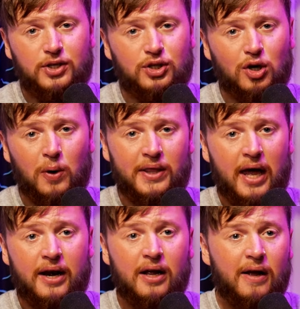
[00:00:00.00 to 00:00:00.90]
or so. And
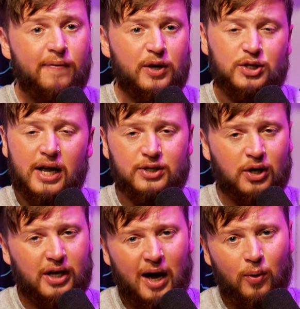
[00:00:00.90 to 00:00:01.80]
then they just hit us on
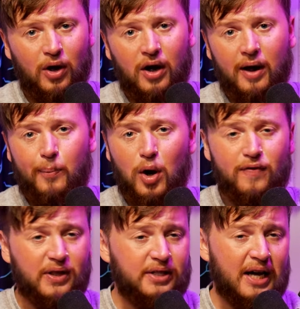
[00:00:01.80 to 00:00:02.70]
a counter.
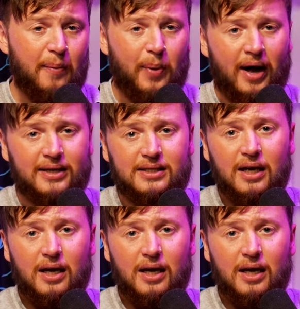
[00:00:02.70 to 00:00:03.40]
Perfectly timed pass.